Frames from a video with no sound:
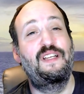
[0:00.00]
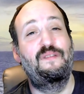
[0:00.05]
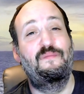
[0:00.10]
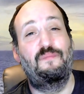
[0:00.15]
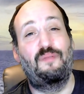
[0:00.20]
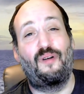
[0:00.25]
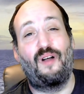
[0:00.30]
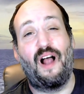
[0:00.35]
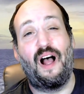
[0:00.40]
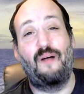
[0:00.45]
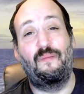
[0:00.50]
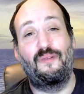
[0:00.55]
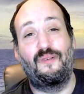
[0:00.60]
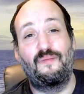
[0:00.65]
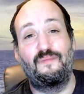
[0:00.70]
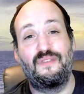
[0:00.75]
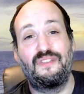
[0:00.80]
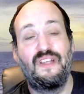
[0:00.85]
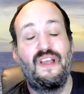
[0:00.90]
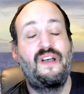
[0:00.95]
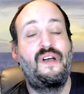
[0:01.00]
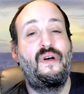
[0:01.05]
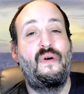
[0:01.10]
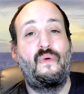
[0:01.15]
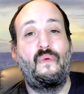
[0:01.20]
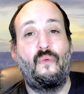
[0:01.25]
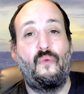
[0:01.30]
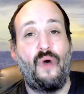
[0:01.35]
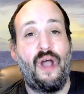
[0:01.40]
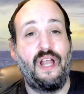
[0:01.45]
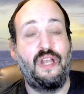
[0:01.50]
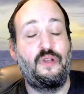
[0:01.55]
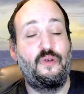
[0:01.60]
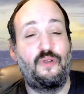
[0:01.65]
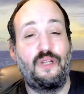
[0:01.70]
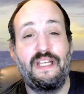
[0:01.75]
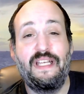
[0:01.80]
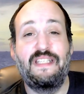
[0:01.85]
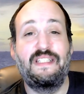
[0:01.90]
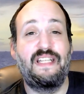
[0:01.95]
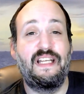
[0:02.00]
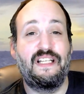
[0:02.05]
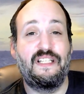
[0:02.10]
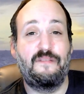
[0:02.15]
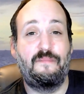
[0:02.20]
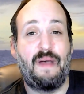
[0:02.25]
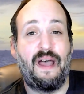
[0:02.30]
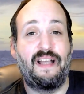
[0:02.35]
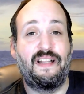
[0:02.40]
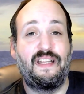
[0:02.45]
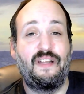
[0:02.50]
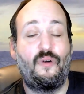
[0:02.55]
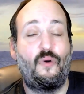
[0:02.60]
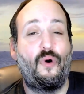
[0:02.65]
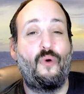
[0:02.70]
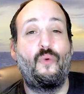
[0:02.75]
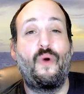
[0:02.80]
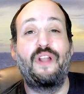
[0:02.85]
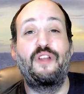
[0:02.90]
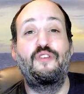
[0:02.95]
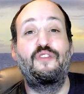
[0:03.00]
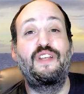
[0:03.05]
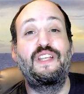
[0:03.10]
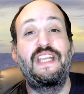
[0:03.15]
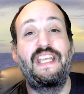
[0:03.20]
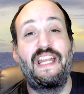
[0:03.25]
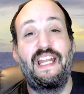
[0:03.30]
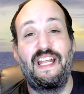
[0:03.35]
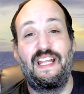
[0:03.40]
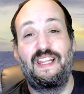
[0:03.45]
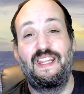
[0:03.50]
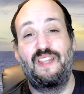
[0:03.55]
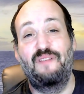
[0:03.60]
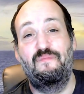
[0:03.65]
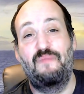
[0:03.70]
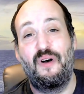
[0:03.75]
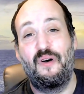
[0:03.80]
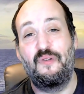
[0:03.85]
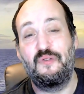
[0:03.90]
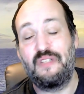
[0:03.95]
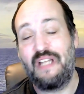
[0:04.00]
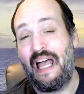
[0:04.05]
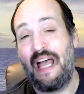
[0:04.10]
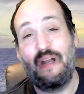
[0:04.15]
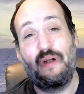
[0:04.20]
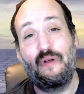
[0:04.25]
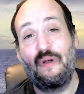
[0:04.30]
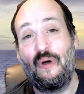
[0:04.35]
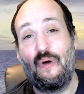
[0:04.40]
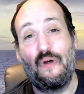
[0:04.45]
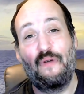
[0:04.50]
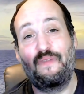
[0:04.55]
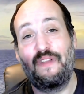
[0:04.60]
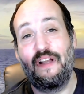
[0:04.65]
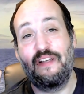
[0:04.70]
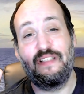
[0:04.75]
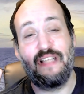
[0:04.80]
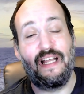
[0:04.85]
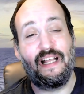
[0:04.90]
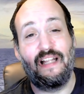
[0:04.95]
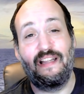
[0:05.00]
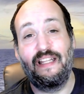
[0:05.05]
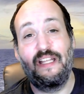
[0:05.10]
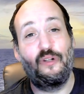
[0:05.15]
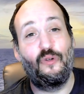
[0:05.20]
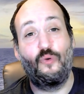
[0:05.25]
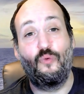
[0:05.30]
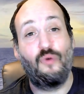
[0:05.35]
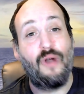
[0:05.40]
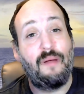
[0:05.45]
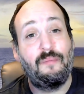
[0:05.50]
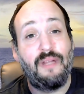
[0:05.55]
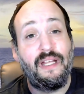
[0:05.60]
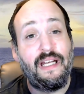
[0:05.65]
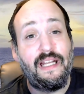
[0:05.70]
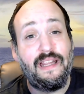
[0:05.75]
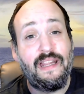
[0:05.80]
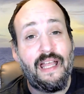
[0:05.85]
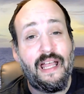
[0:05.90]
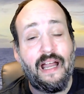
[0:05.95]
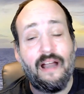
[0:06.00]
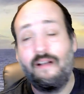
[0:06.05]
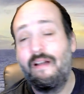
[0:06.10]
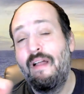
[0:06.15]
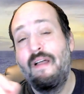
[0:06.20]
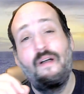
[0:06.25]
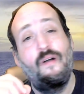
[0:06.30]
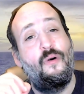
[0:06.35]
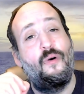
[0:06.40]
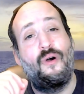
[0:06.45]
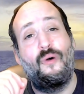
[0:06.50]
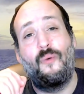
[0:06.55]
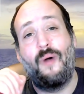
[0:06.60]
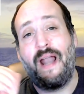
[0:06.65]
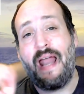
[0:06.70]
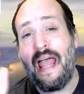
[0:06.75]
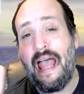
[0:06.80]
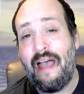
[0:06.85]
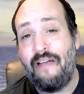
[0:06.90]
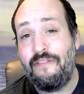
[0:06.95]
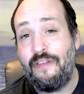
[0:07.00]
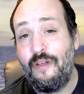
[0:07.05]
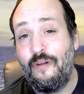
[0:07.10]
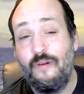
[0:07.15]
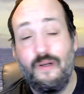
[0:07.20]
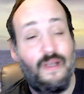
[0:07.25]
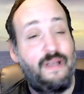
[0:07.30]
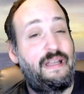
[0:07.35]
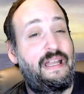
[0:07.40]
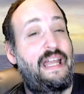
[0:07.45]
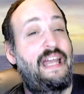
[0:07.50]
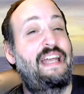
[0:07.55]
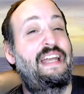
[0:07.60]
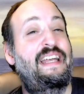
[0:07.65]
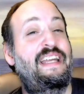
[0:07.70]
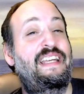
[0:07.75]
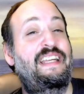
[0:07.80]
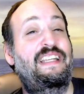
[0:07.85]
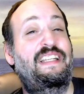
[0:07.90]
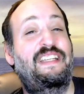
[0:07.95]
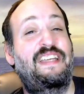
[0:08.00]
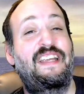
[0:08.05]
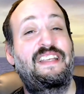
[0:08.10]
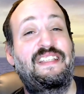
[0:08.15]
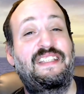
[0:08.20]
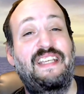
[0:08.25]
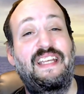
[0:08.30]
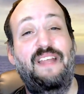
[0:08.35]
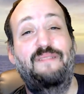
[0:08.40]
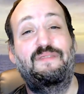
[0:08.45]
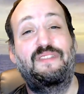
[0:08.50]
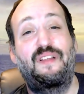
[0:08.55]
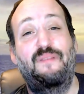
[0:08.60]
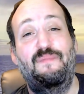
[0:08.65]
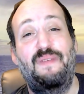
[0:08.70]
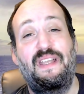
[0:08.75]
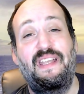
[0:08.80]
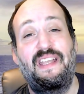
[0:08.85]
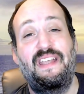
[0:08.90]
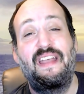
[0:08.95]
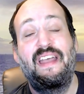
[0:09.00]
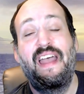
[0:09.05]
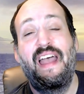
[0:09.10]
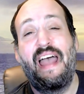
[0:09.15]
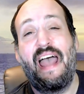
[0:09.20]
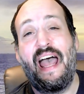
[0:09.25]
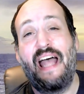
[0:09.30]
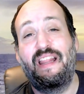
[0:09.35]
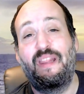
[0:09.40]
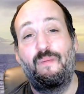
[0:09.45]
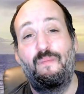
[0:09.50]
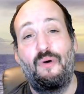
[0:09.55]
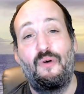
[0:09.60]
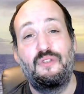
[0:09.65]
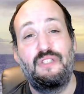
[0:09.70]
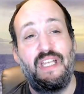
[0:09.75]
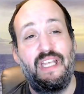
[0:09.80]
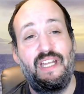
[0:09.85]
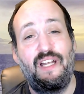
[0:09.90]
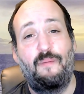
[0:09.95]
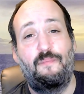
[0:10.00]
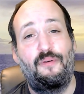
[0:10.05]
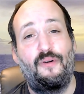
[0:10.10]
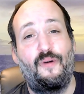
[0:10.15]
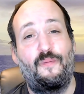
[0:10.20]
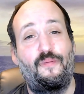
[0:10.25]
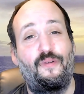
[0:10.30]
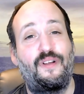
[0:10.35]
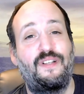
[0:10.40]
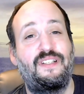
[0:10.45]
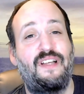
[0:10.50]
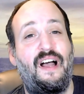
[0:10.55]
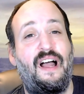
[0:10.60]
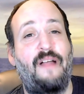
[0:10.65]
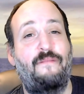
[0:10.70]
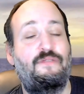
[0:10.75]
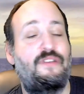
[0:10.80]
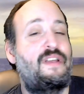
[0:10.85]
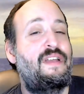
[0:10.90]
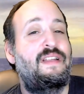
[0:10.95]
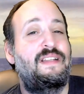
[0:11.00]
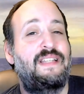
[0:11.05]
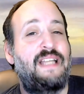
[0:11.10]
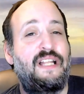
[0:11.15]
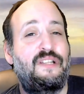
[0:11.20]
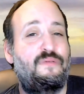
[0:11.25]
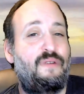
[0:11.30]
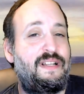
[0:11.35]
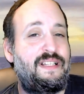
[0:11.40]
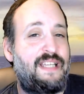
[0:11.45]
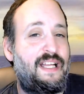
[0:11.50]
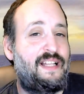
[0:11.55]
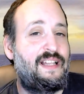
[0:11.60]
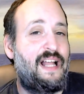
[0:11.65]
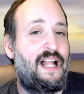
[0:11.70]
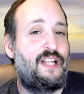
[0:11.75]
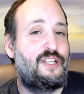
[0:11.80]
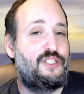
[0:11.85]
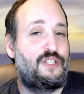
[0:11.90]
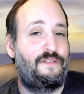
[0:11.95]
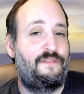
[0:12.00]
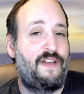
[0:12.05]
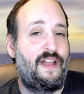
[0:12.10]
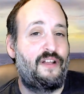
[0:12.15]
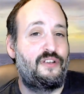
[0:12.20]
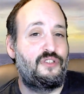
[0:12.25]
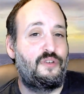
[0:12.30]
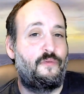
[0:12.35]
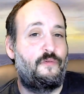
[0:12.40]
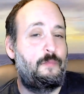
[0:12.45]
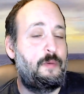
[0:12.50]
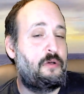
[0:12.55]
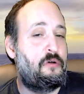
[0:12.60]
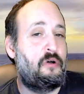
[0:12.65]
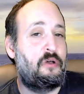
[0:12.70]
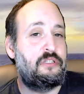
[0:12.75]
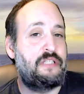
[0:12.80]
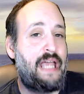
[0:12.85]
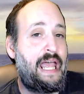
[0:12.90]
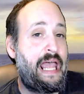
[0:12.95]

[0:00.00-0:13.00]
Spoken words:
problems when you least expect it or when you need it the most. I don't know if there's like a little gremlin in there or what have you. It just seems to be at the most inappropriate times. That's when technology fails you because,